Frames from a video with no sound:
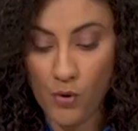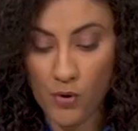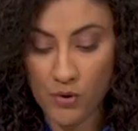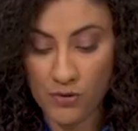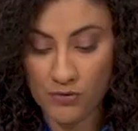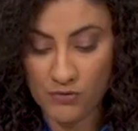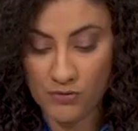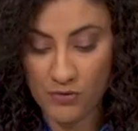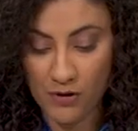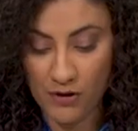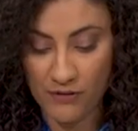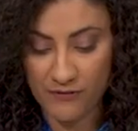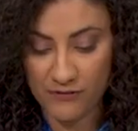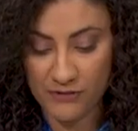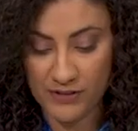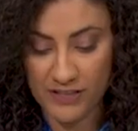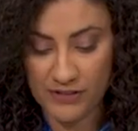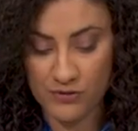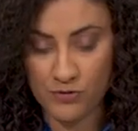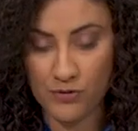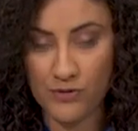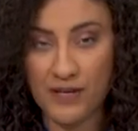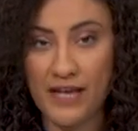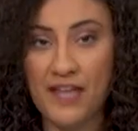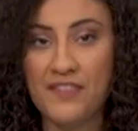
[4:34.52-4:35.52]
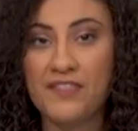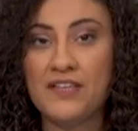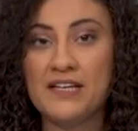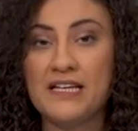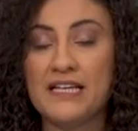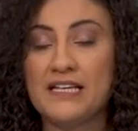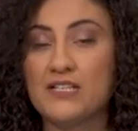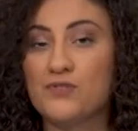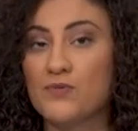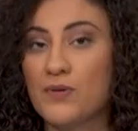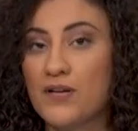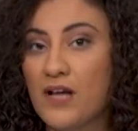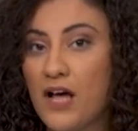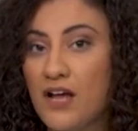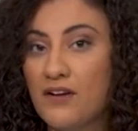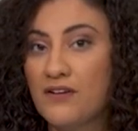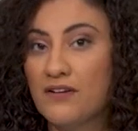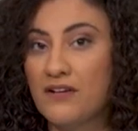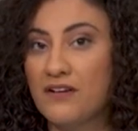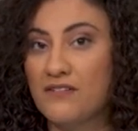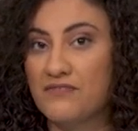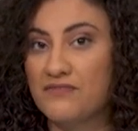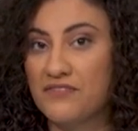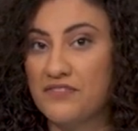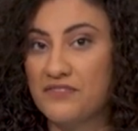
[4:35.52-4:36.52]
all of it together is
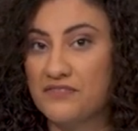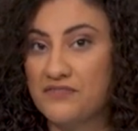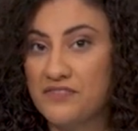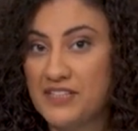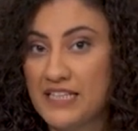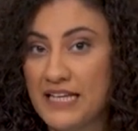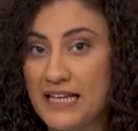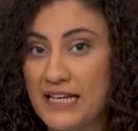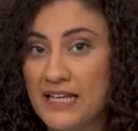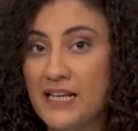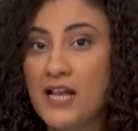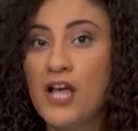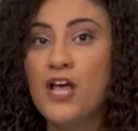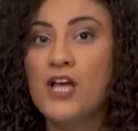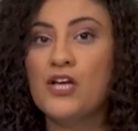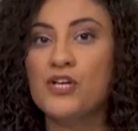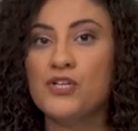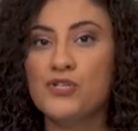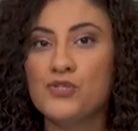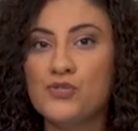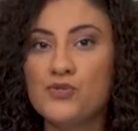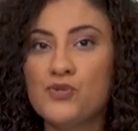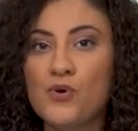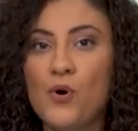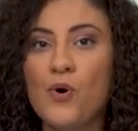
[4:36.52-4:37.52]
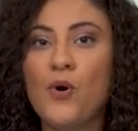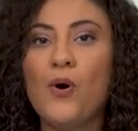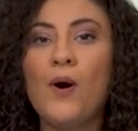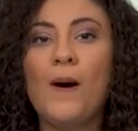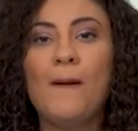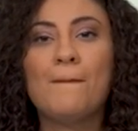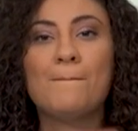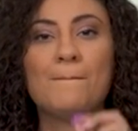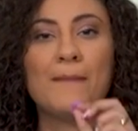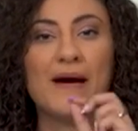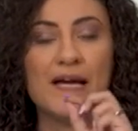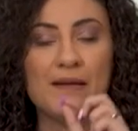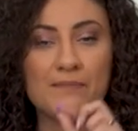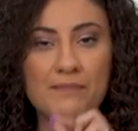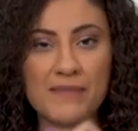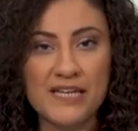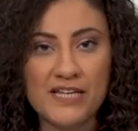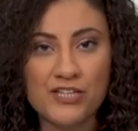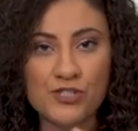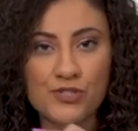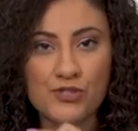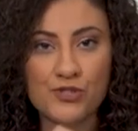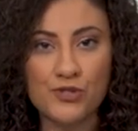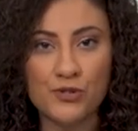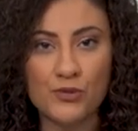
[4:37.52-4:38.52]
115. So my
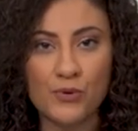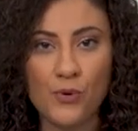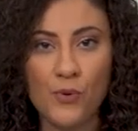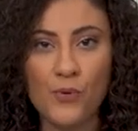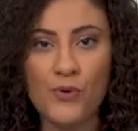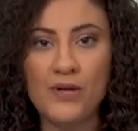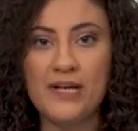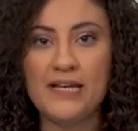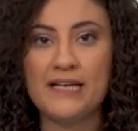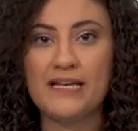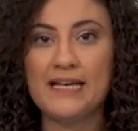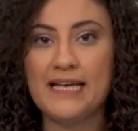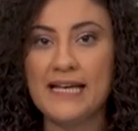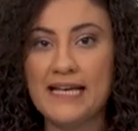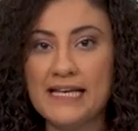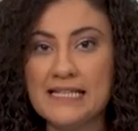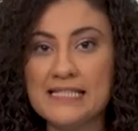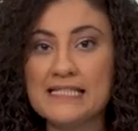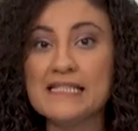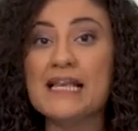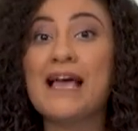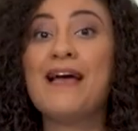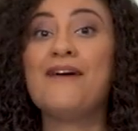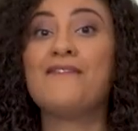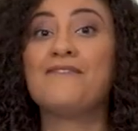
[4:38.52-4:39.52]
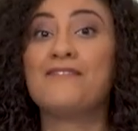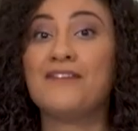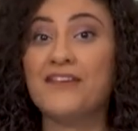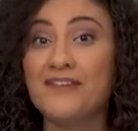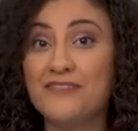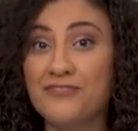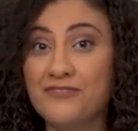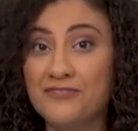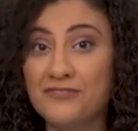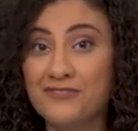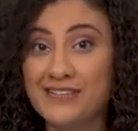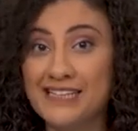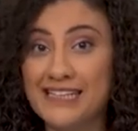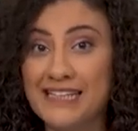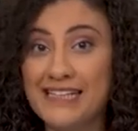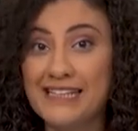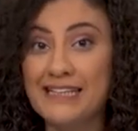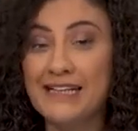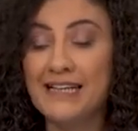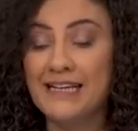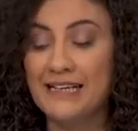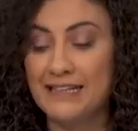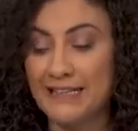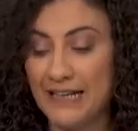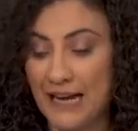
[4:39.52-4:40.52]
mixture only is
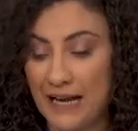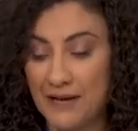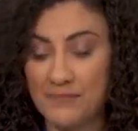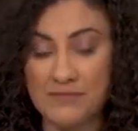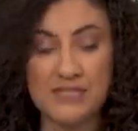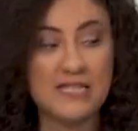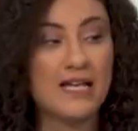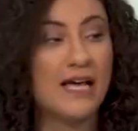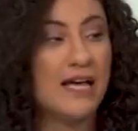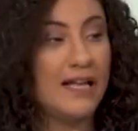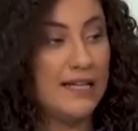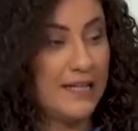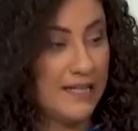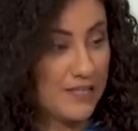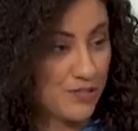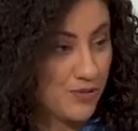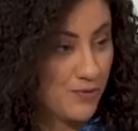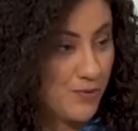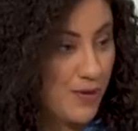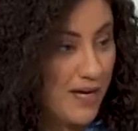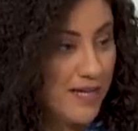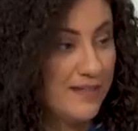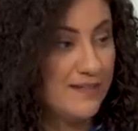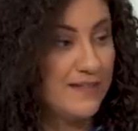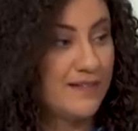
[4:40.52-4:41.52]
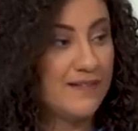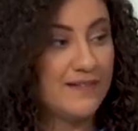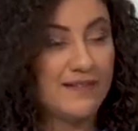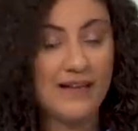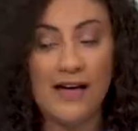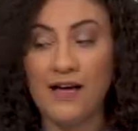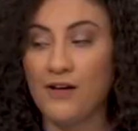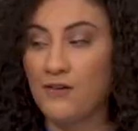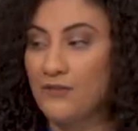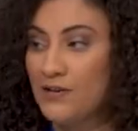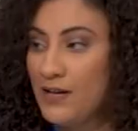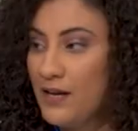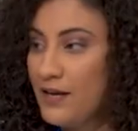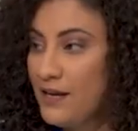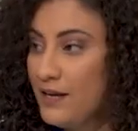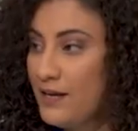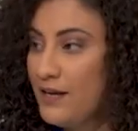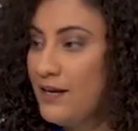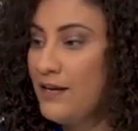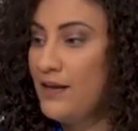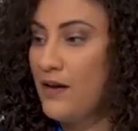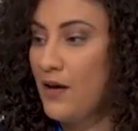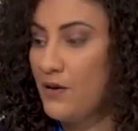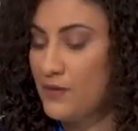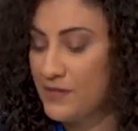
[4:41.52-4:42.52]
15 grams. Let's write it down
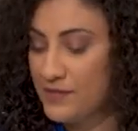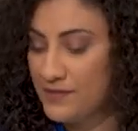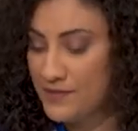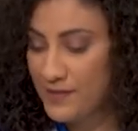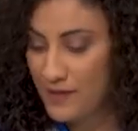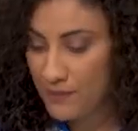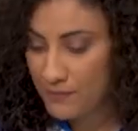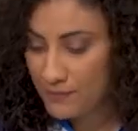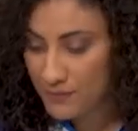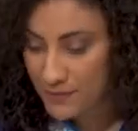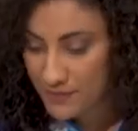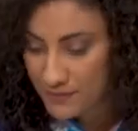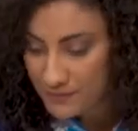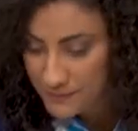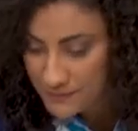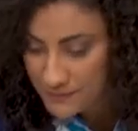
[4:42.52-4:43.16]
in our table.